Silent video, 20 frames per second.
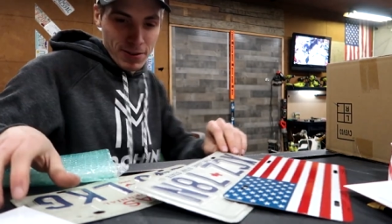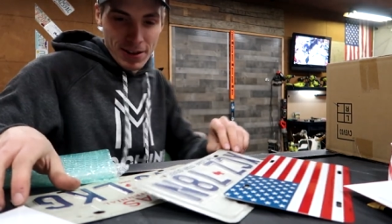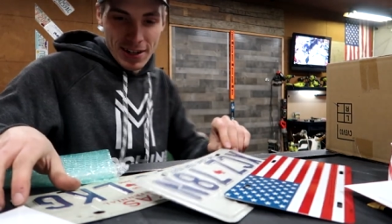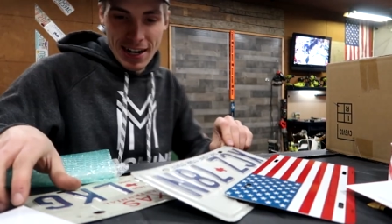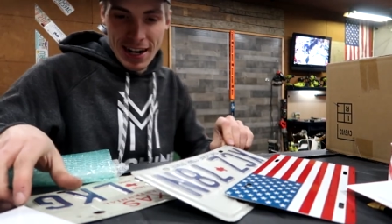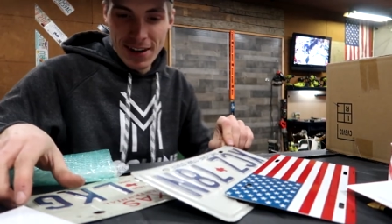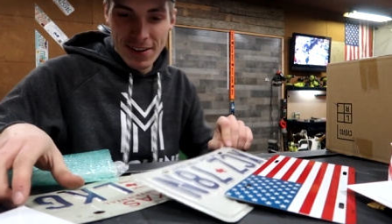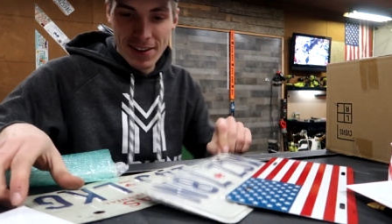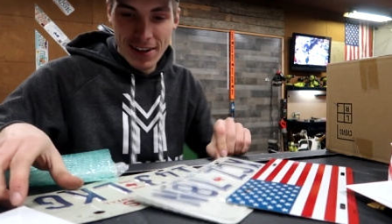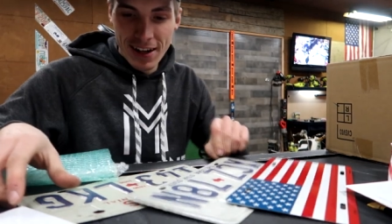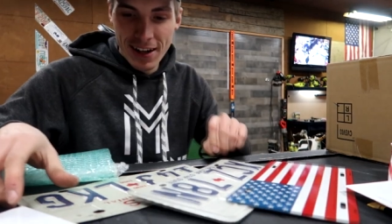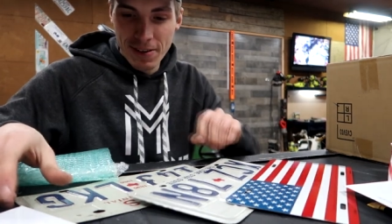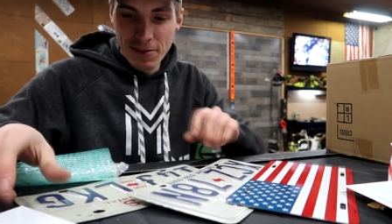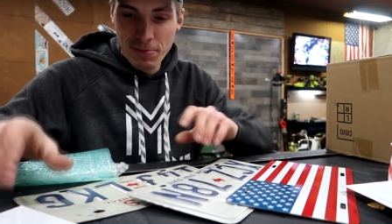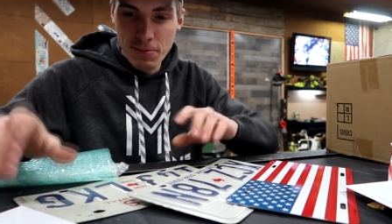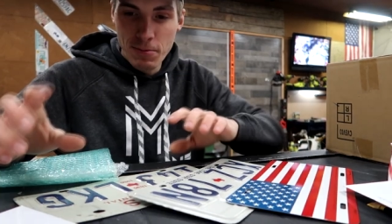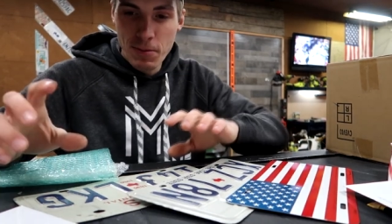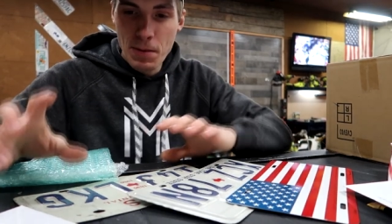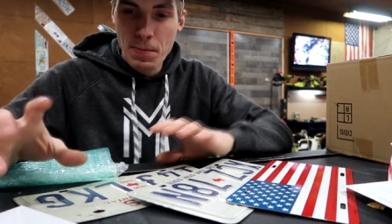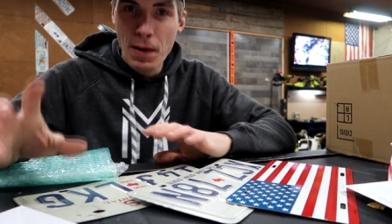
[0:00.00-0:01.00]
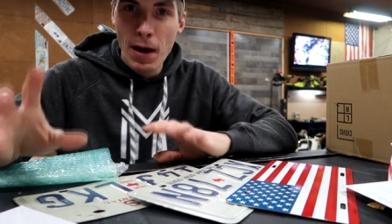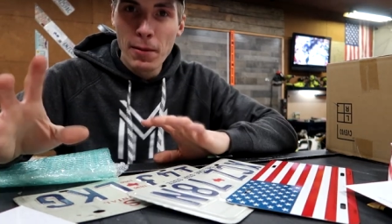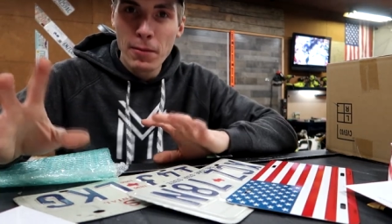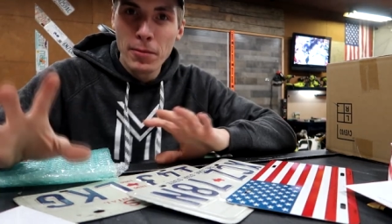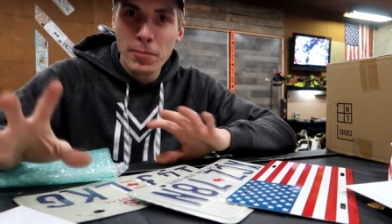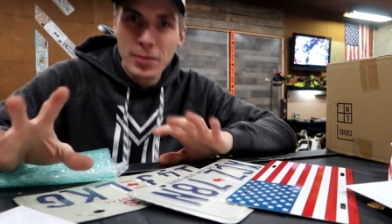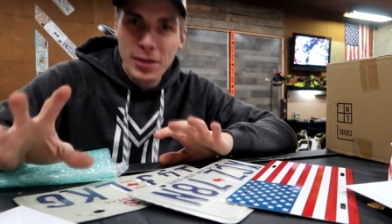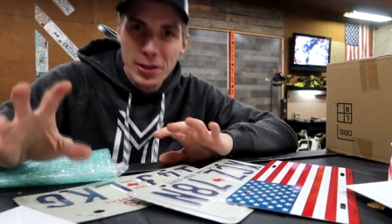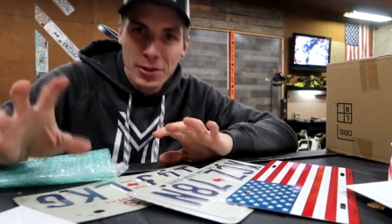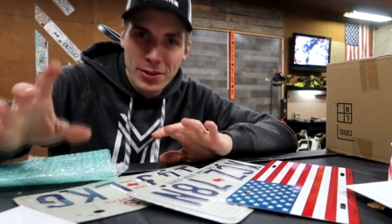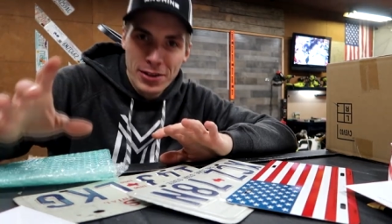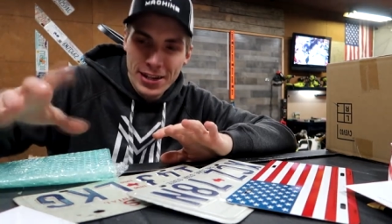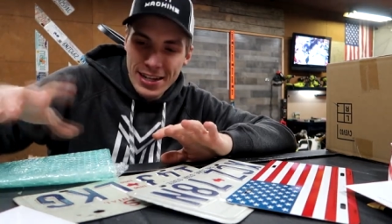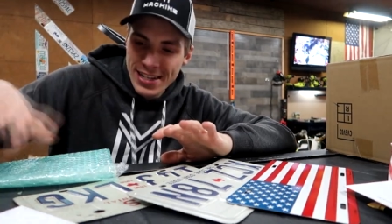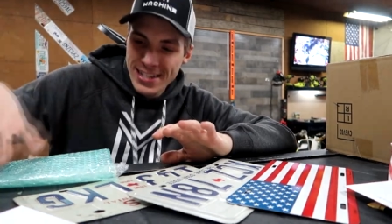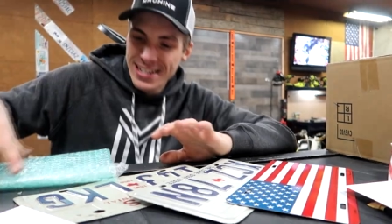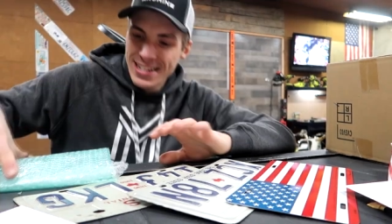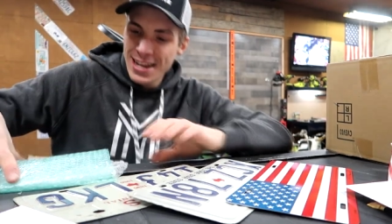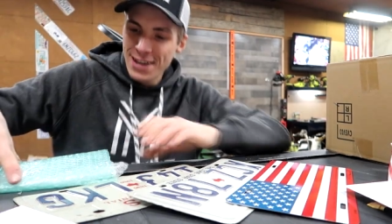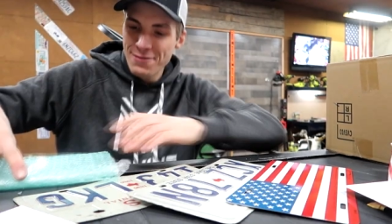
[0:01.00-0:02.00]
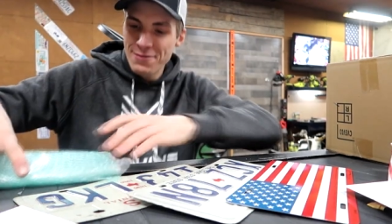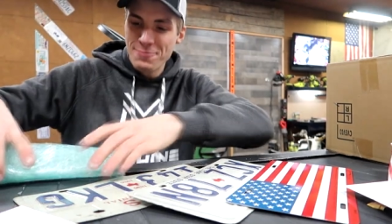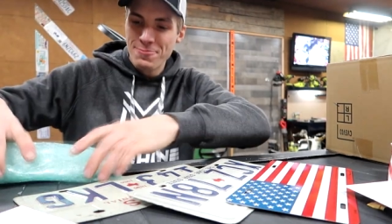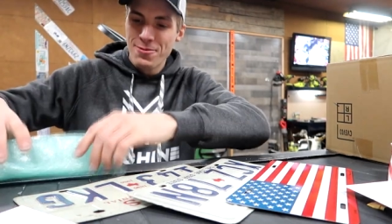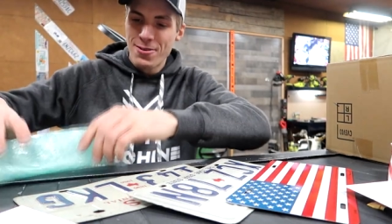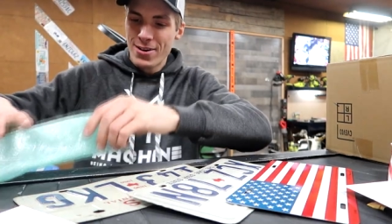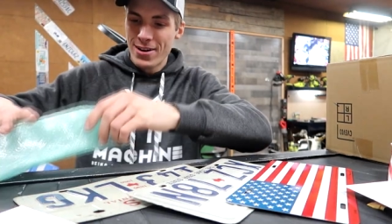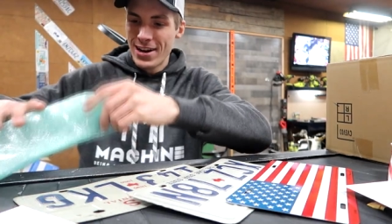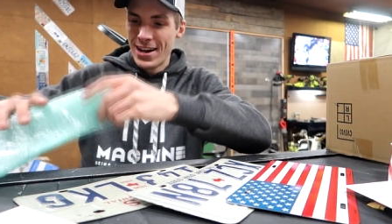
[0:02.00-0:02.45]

we're down to, we probably only need seven more